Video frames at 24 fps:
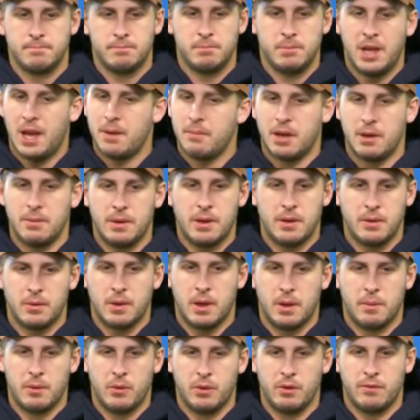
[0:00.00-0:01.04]
Yeah, maybe.
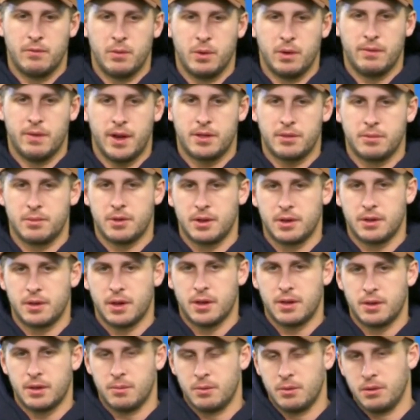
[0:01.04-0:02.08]
I mean, we've had some
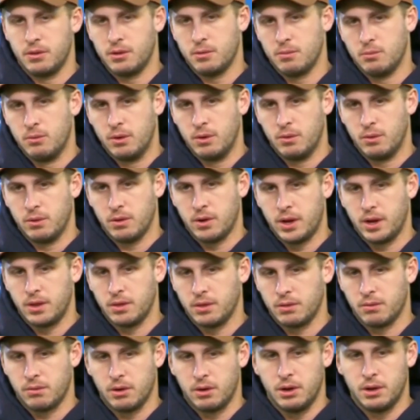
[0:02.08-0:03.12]
success up to this point. We were
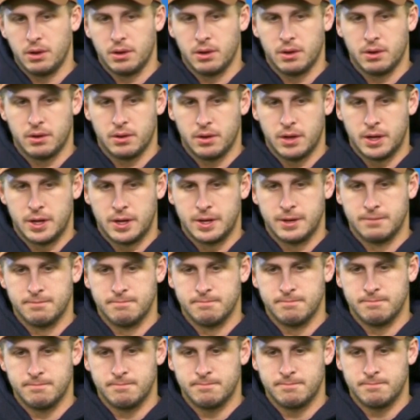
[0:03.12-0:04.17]
8-3 and
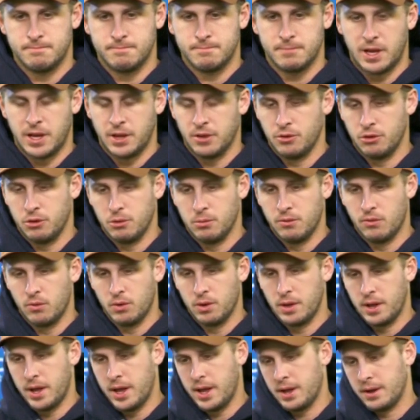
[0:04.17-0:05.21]
8-2 before
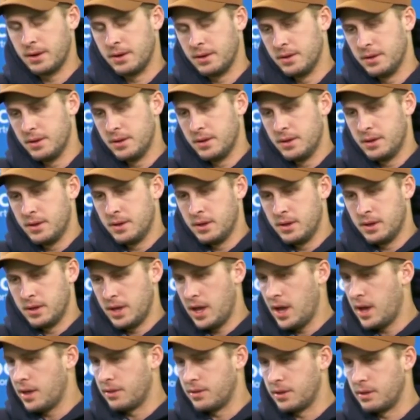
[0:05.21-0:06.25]
today. And
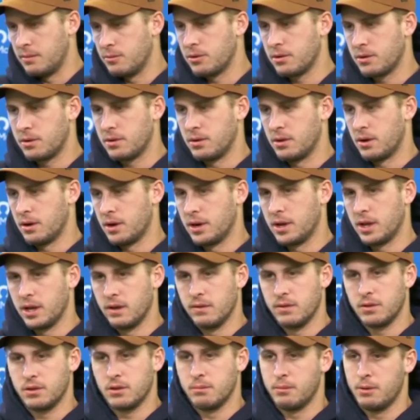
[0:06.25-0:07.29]
yeah, teams are going to give
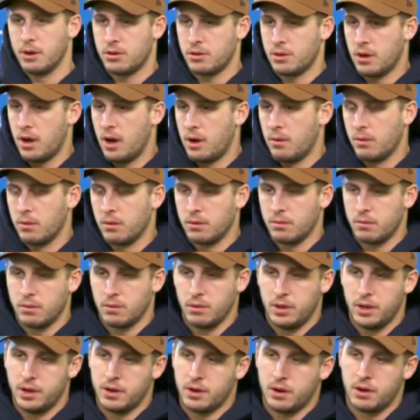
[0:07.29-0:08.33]
us their best shot. We're
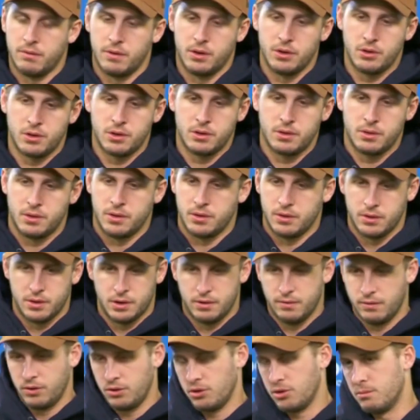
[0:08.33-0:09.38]
leading our division. This is a
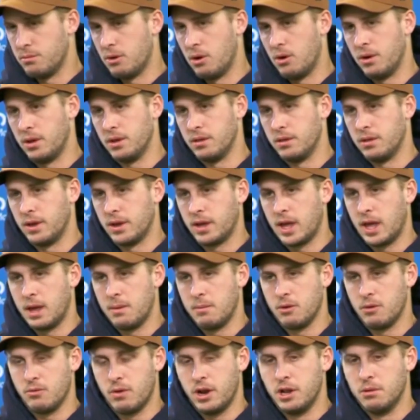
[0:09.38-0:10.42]
division opponent. They came
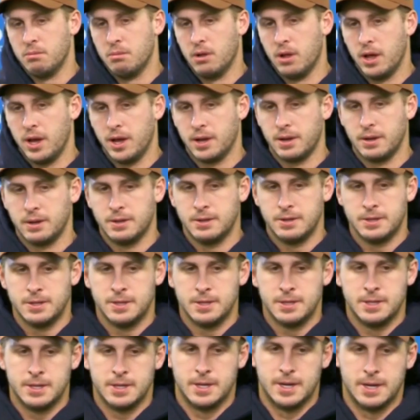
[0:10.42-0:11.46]
in ready to play
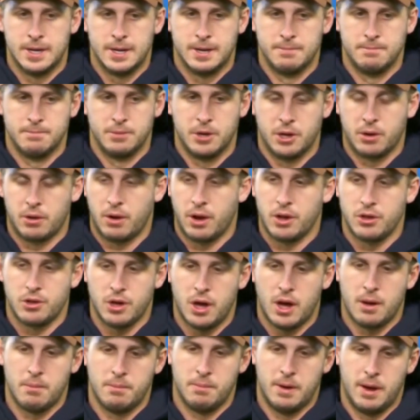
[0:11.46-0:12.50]
and did a great
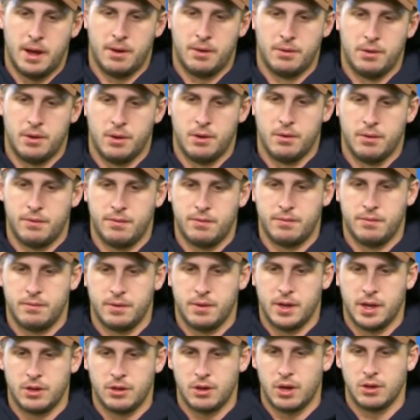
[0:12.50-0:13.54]
job. I don't know
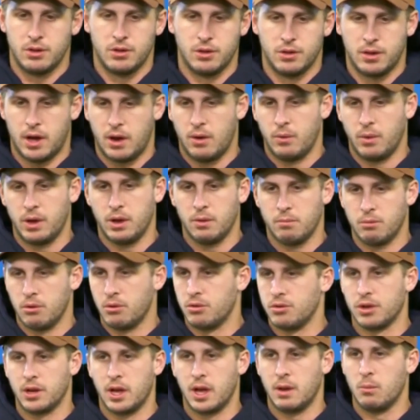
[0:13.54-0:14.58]
if it changes how we
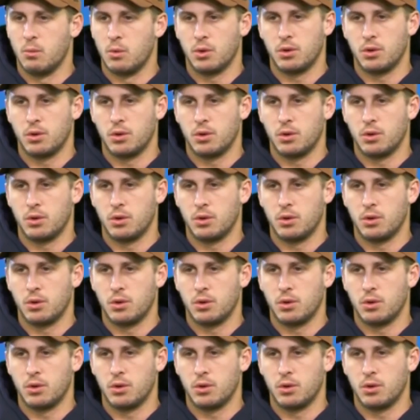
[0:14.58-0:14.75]
approach the game.